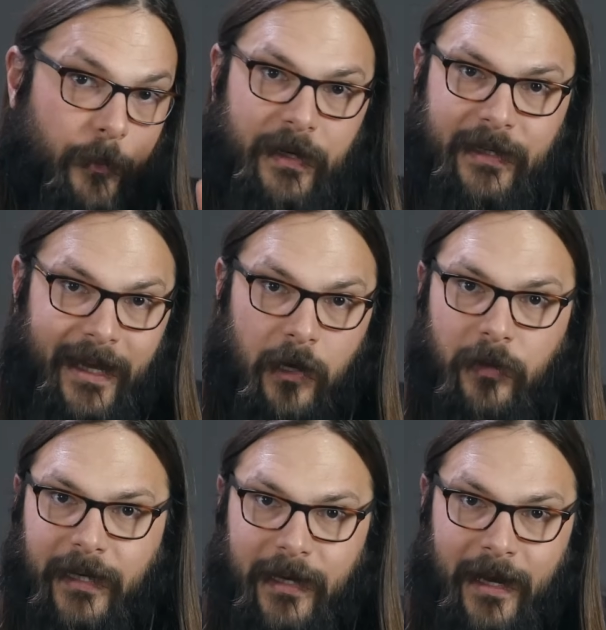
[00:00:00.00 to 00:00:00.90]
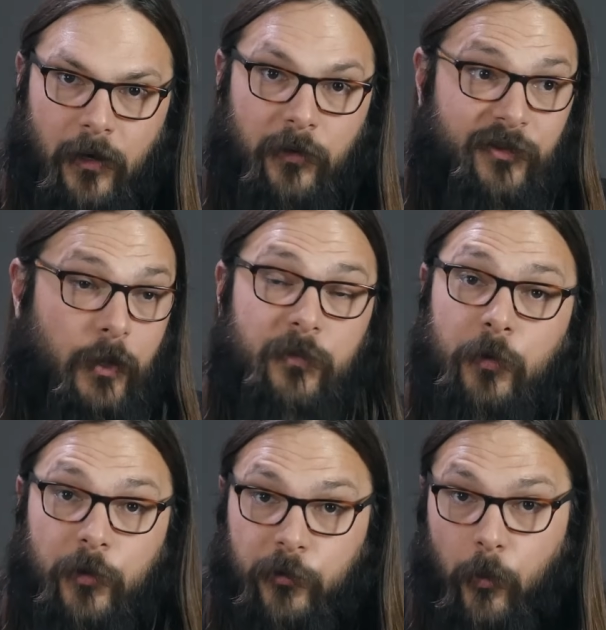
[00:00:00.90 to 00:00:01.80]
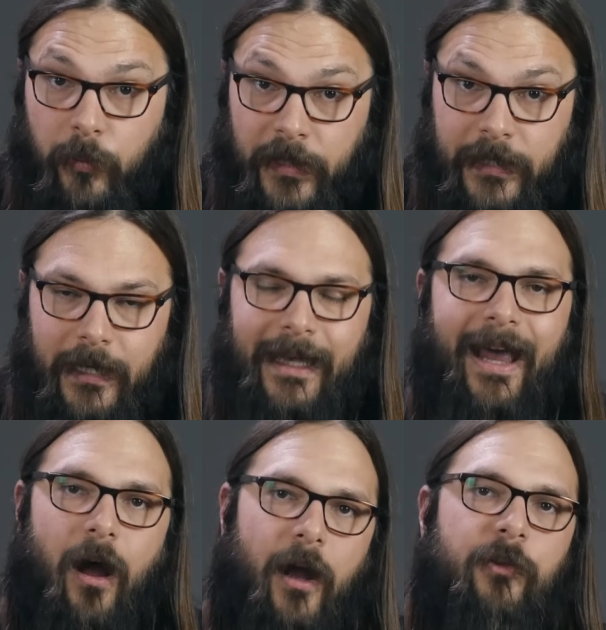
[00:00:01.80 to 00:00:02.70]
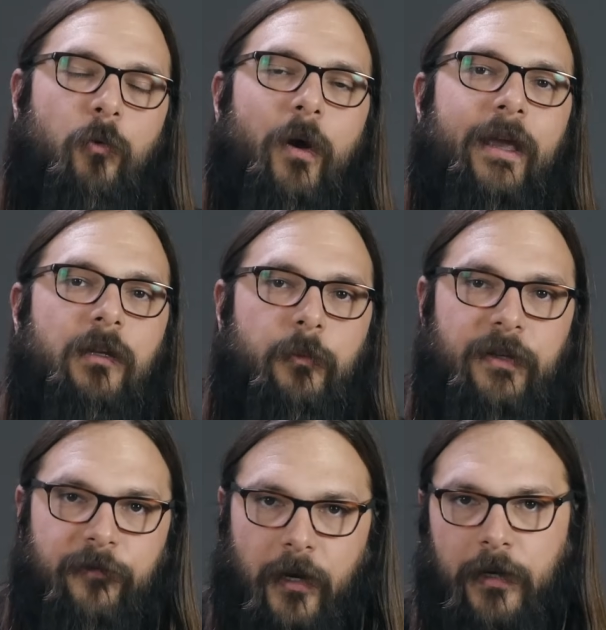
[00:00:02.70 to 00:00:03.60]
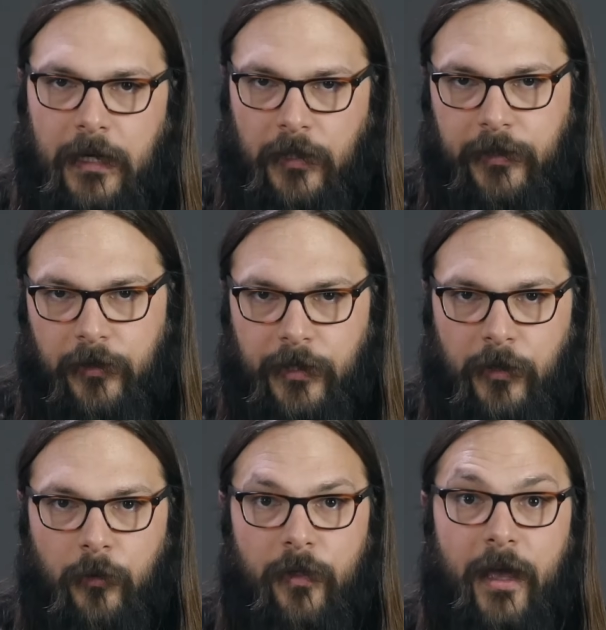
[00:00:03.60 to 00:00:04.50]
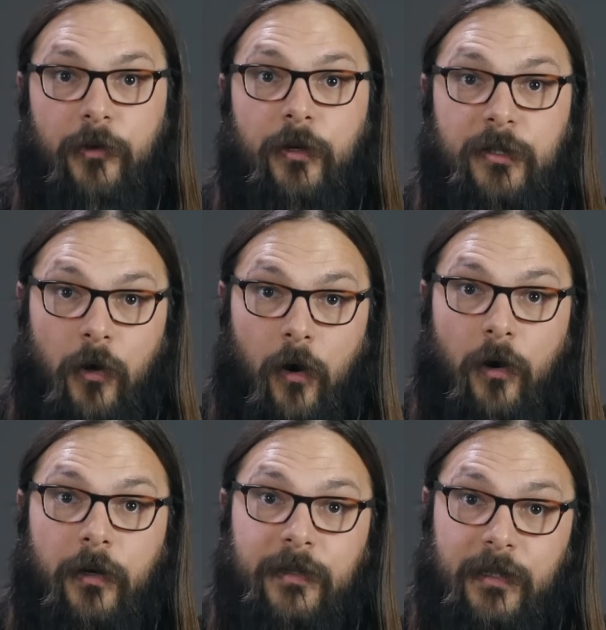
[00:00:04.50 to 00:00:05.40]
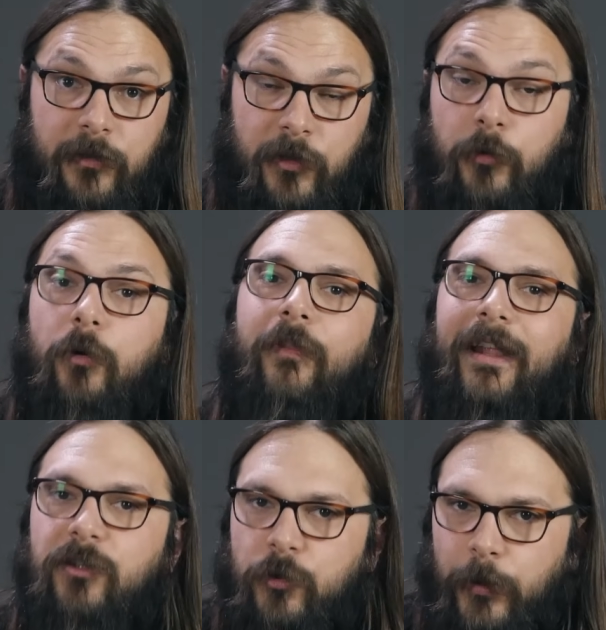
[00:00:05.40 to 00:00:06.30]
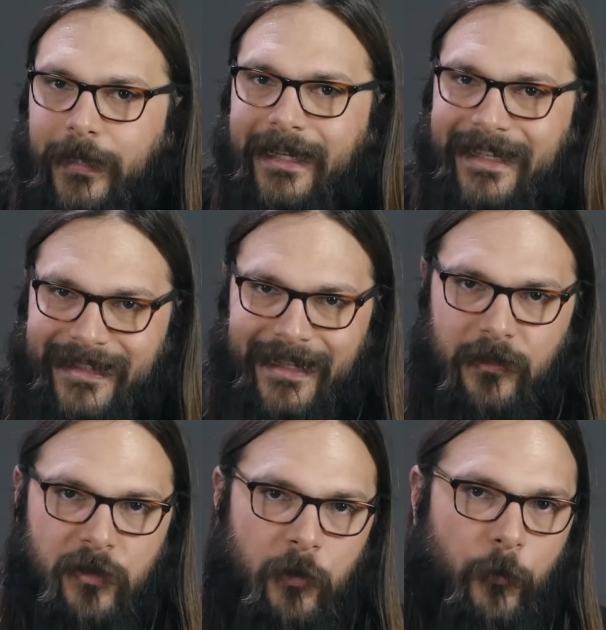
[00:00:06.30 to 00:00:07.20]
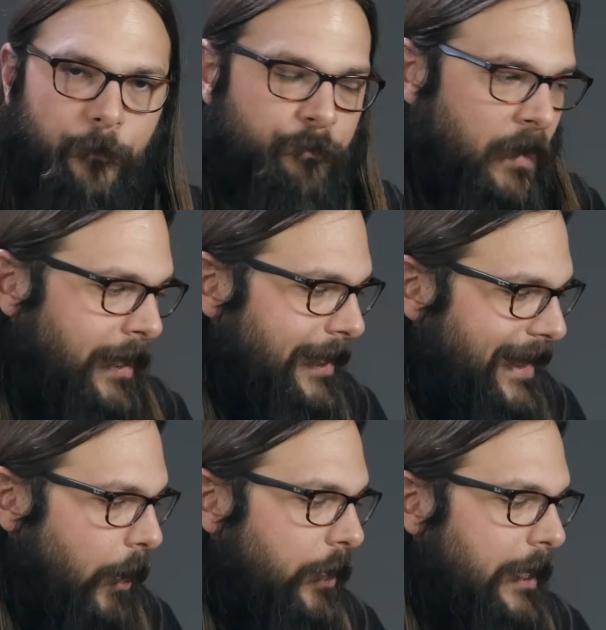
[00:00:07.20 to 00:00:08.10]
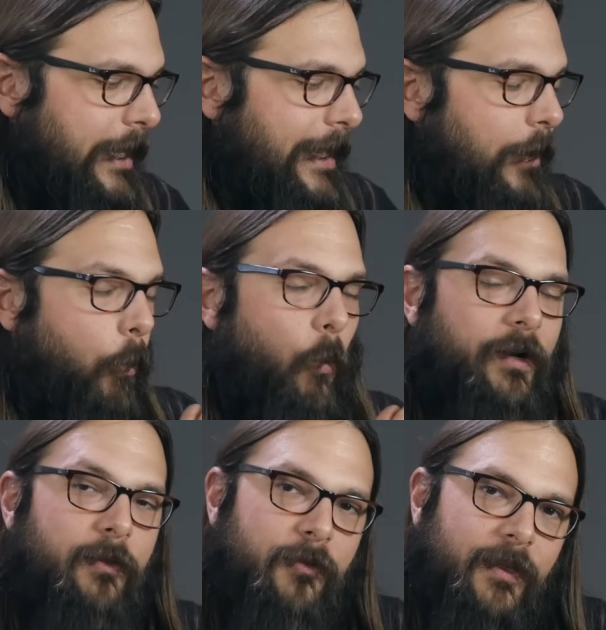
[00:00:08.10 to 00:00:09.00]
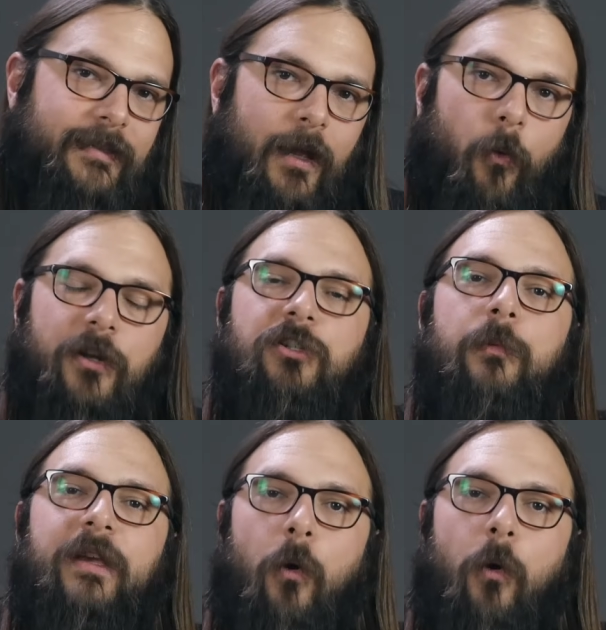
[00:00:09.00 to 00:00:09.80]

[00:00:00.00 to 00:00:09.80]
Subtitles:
up and down like an arrow. Some tuners will blink. Either way, it'll be very clear to you that your guitar is in tune, or that string is in tune. Now, one of the things I want you to be